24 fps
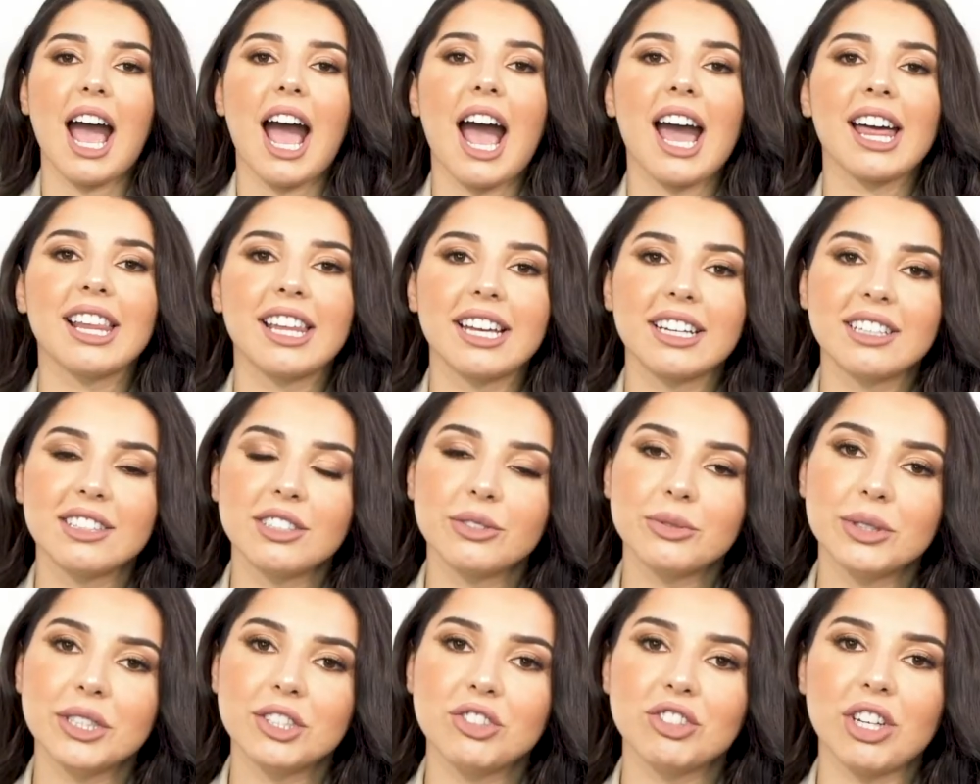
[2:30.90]
I like
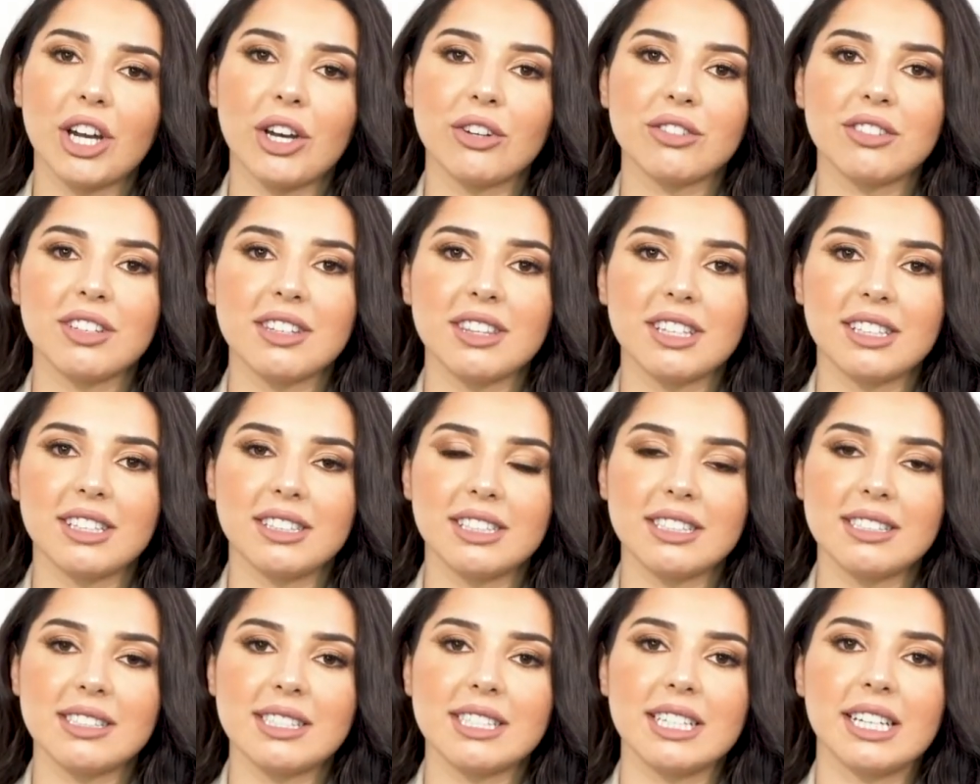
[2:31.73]
to reach out to the
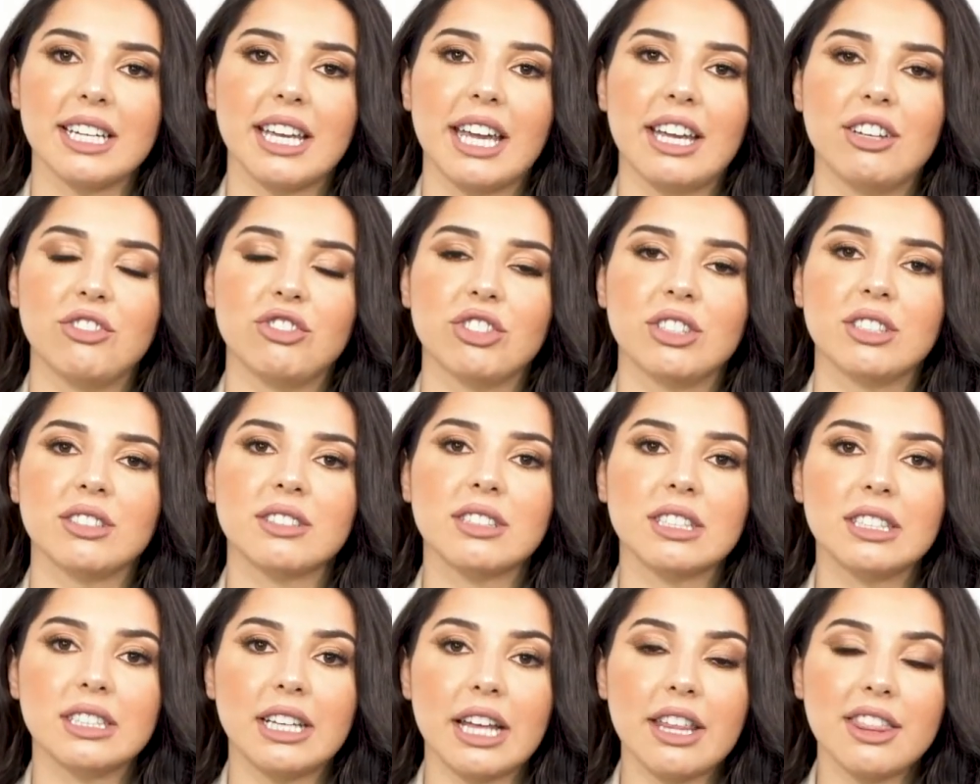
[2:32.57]
listing agent
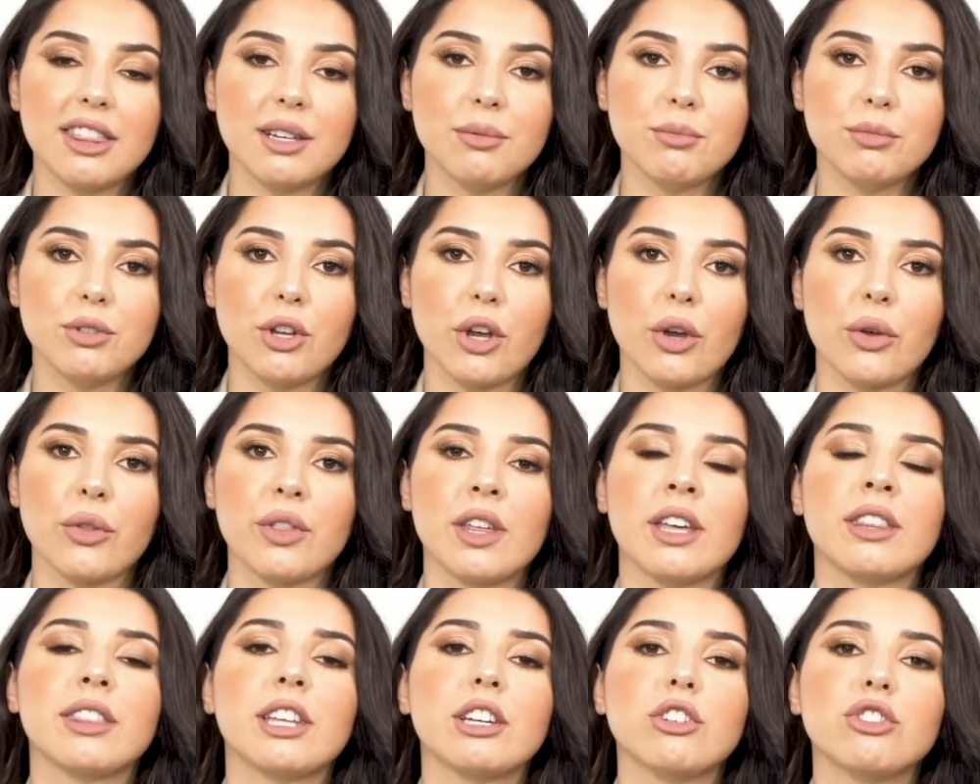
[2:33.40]
to let them know
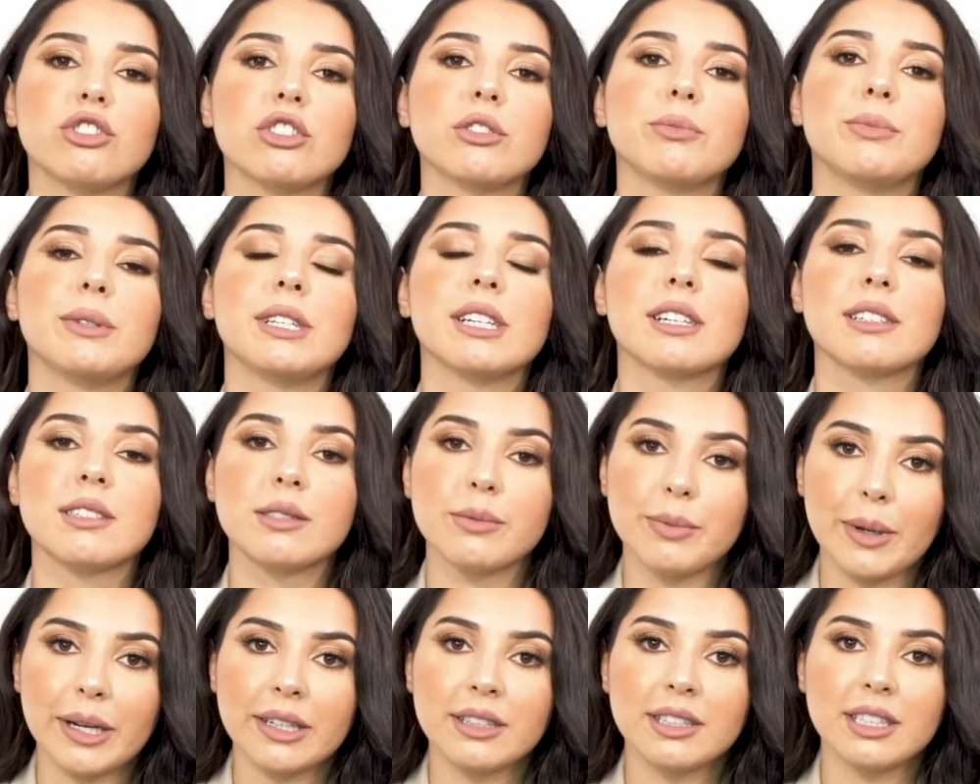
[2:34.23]
that they should be
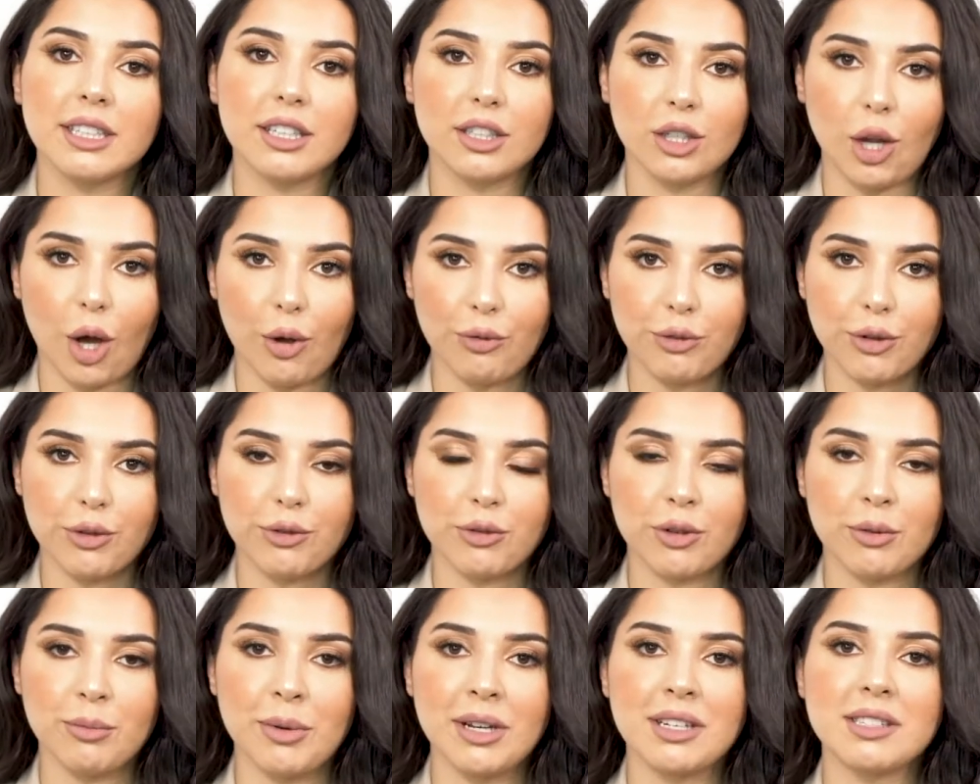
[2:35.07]
expecting an offer
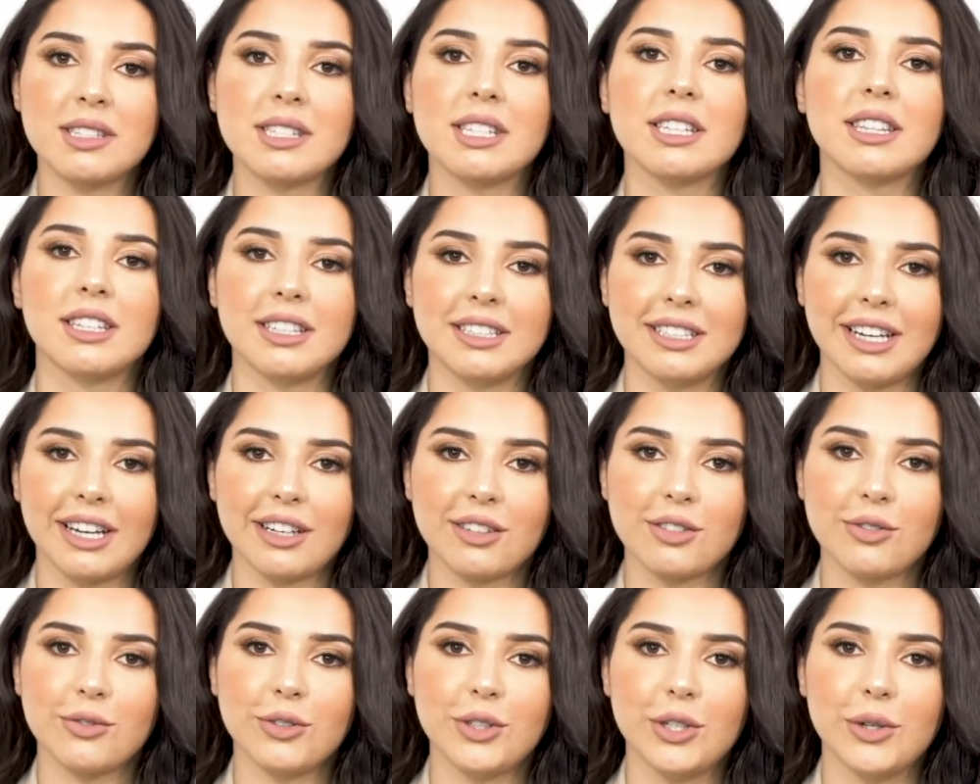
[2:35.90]
from us in the
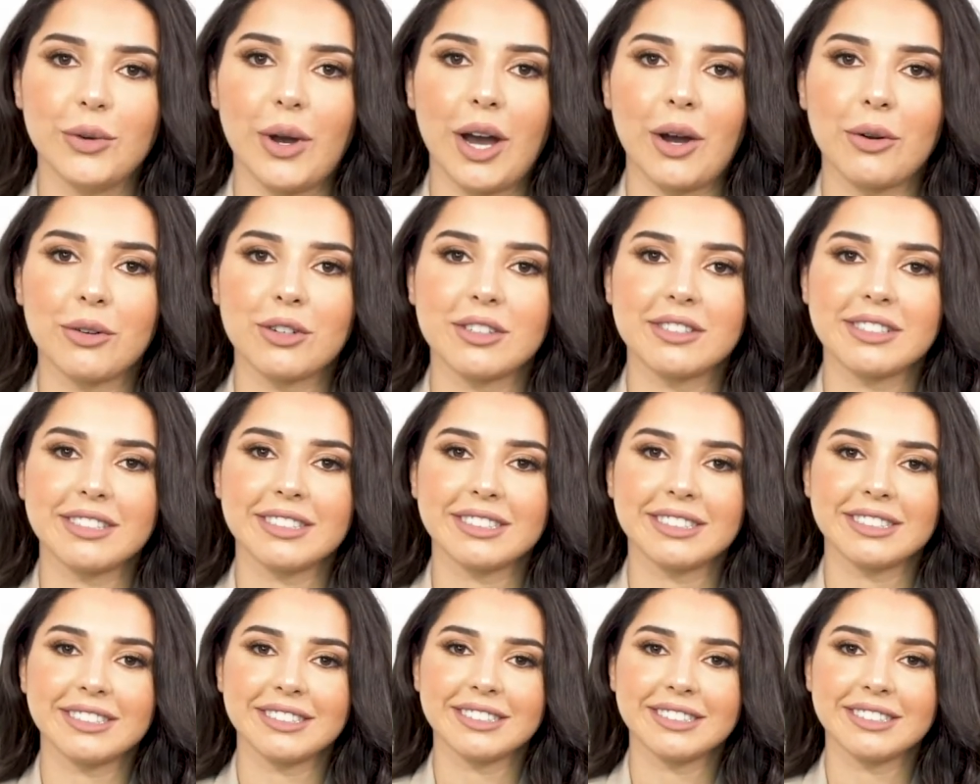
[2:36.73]
next few hours.